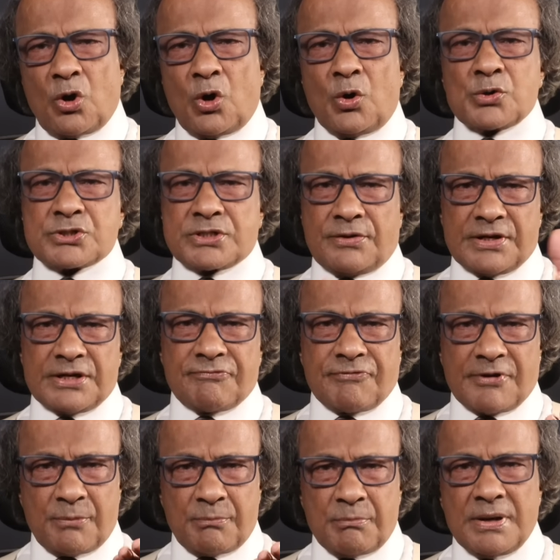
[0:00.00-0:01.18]
or
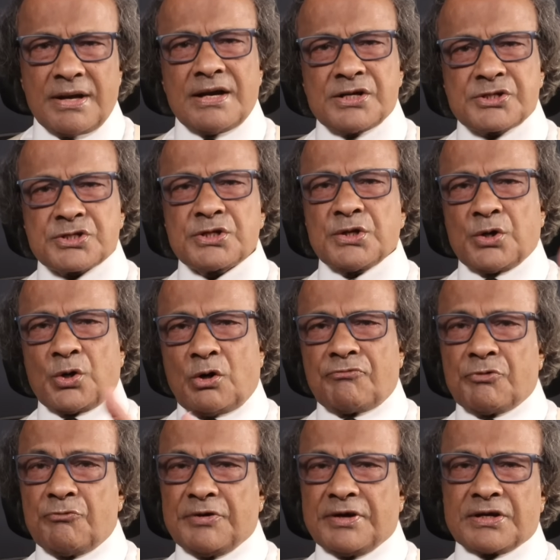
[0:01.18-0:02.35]
75 minutes
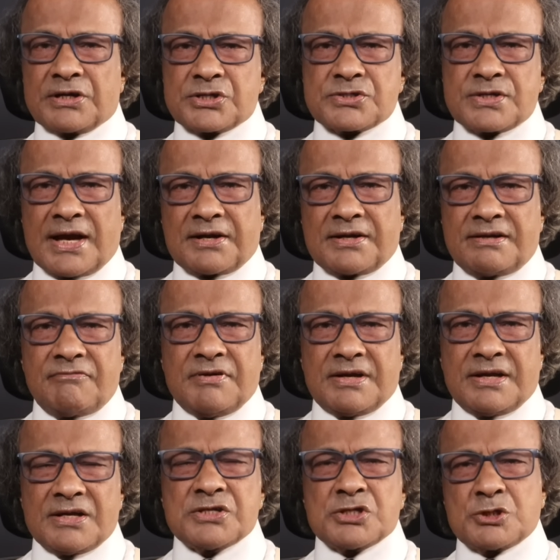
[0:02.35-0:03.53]
of vigorous
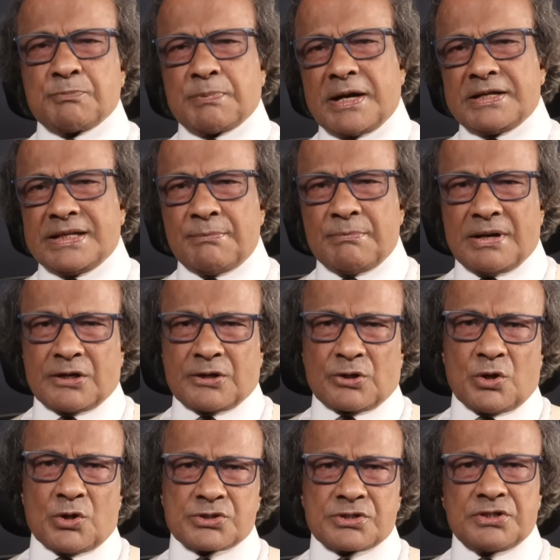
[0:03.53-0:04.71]
activity. Spread them
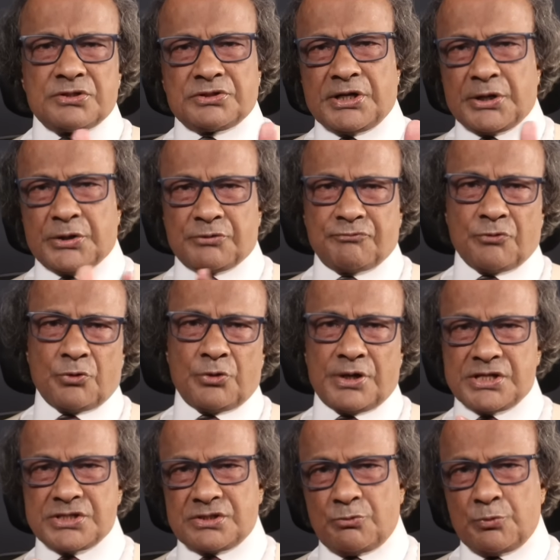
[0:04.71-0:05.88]
across 3 to 4
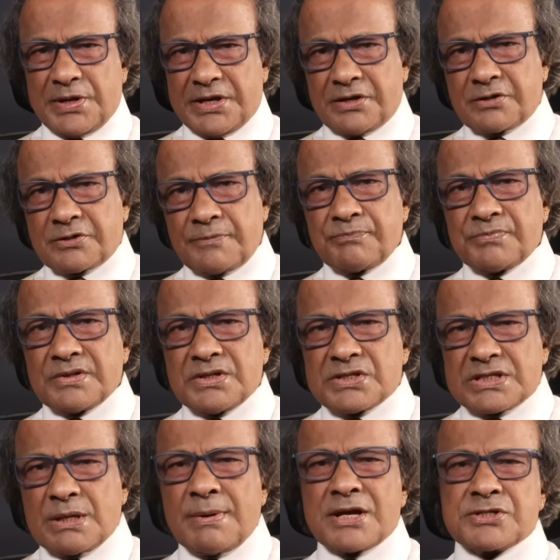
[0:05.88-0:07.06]
days a week.
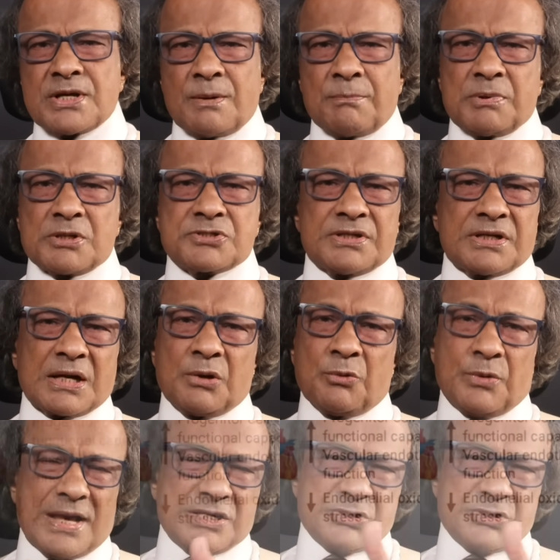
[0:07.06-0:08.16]
Some examples include,